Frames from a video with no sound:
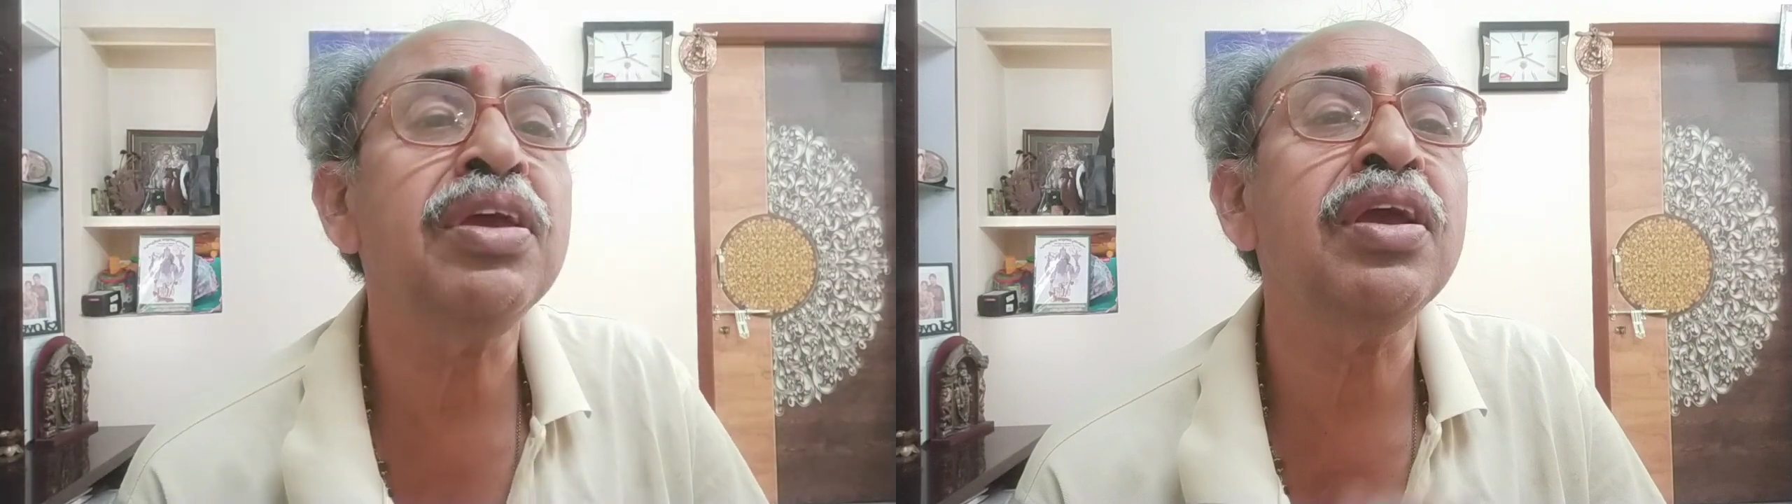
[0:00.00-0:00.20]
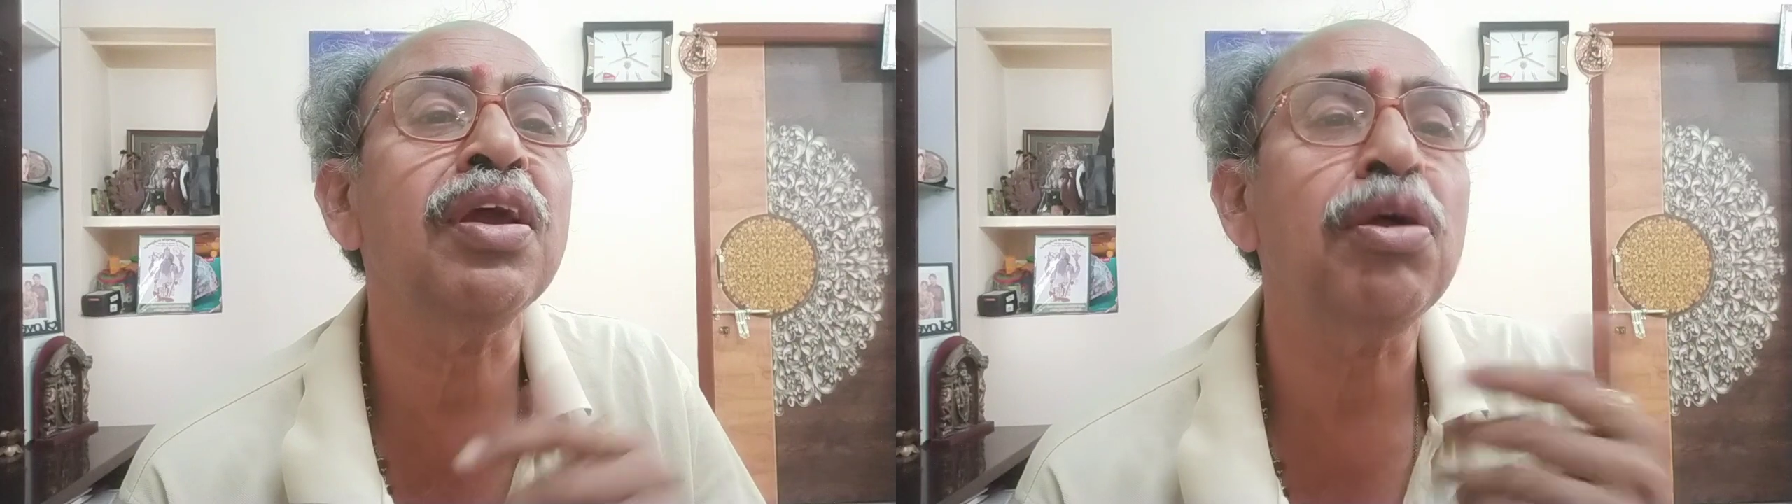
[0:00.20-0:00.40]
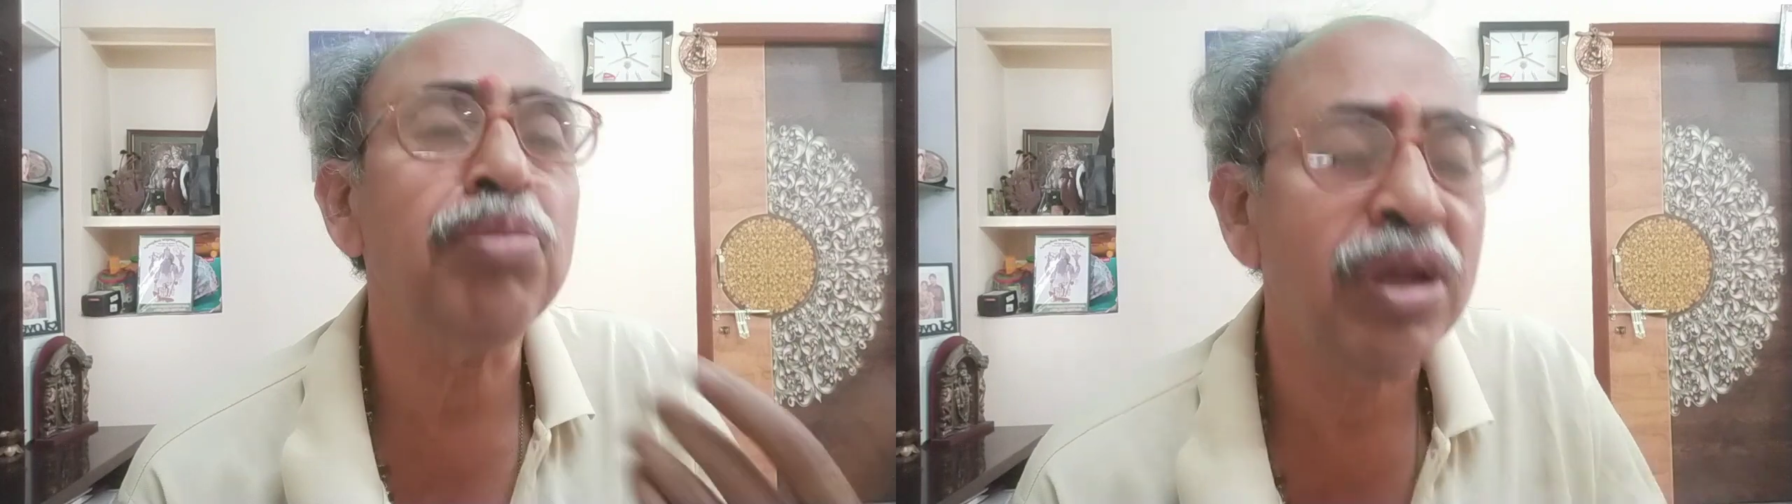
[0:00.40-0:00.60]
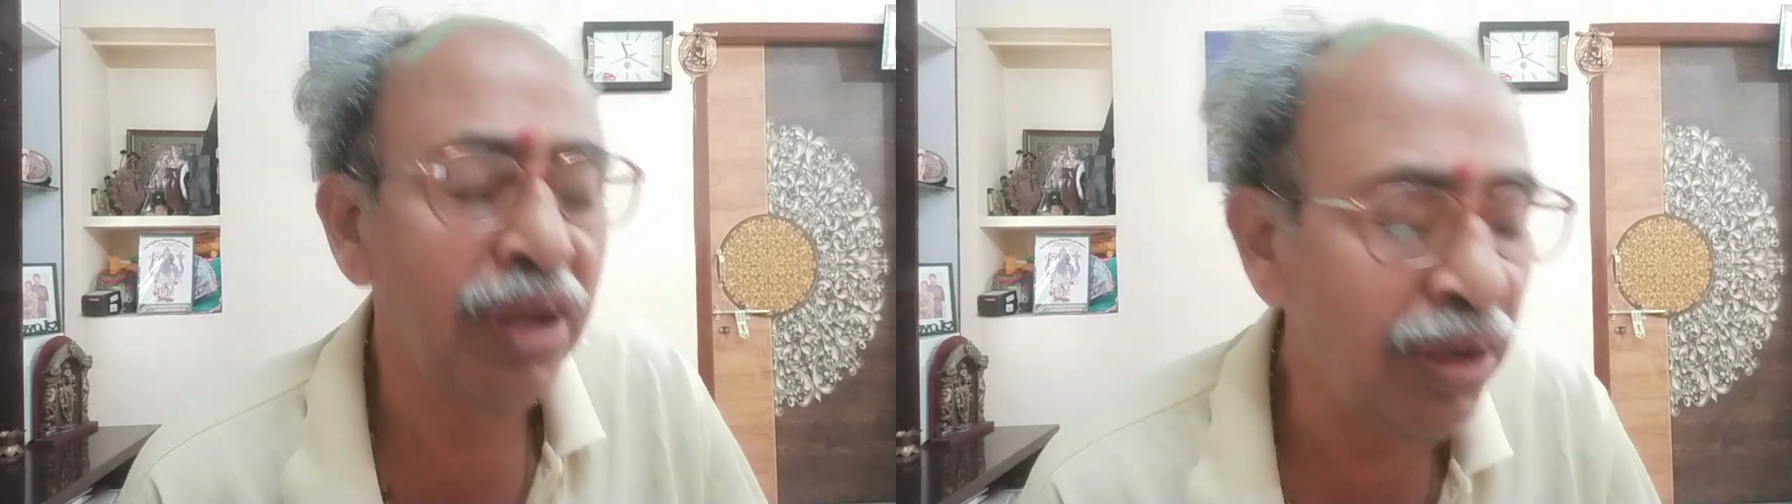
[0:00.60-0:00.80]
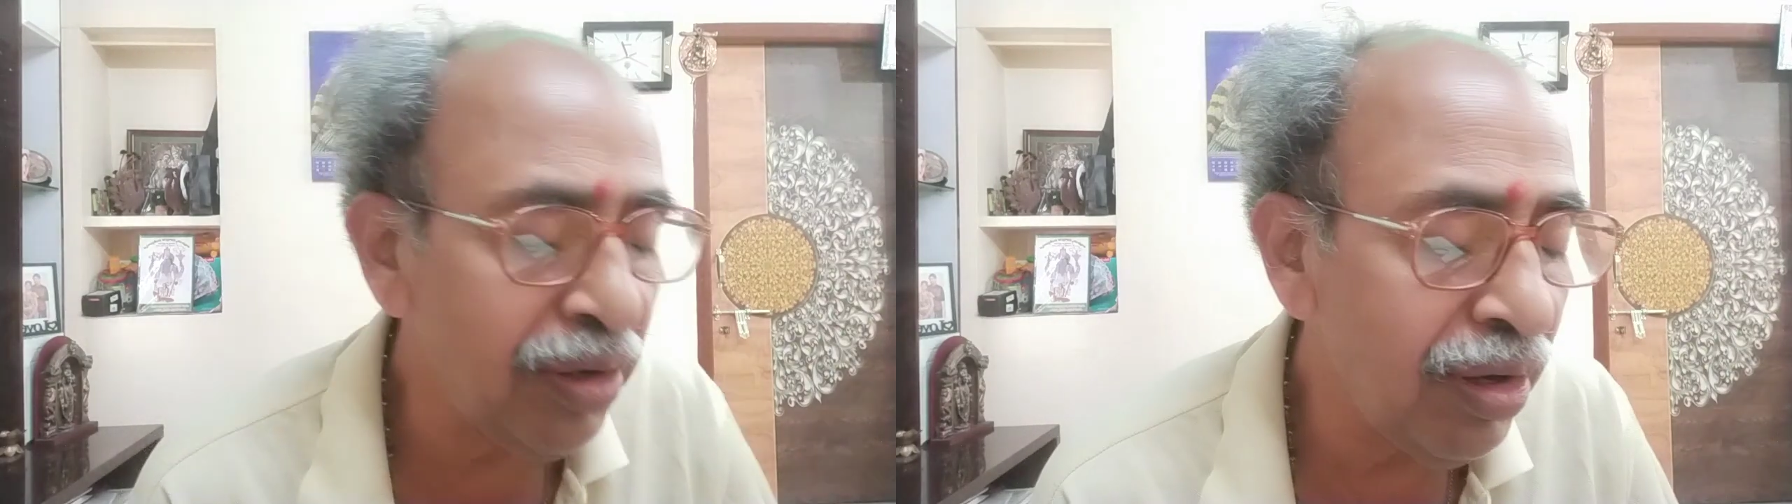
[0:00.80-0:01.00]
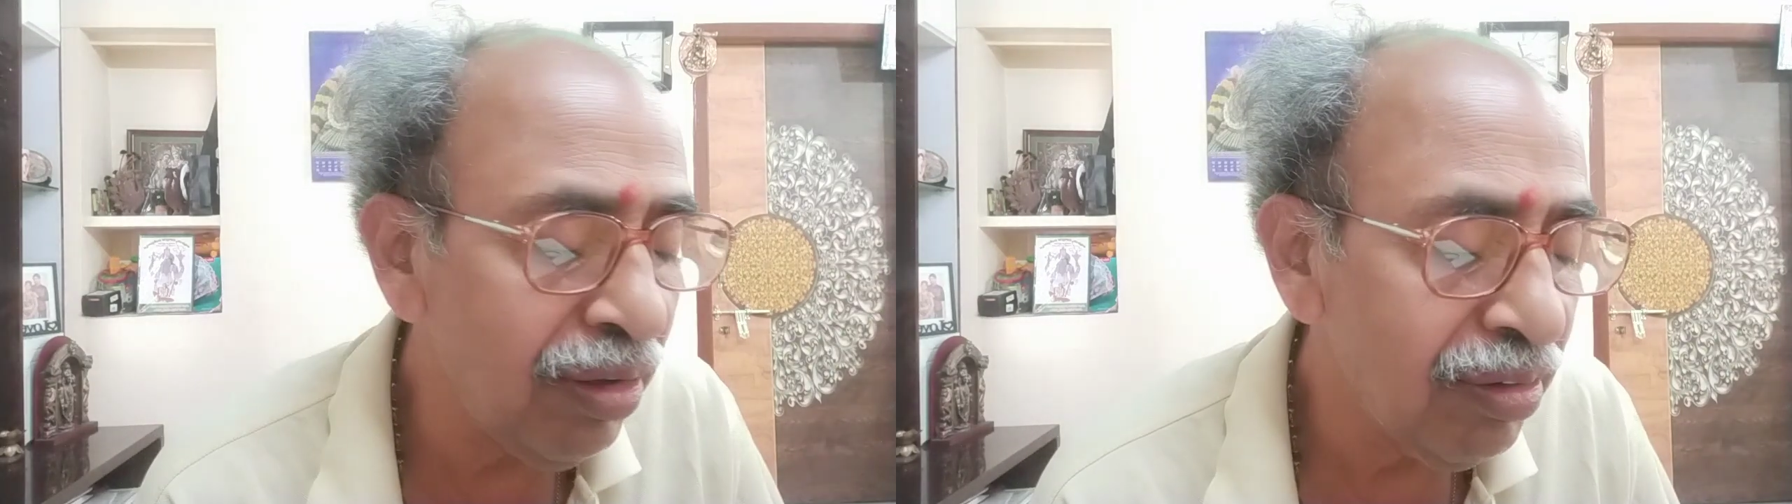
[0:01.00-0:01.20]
cannot be created,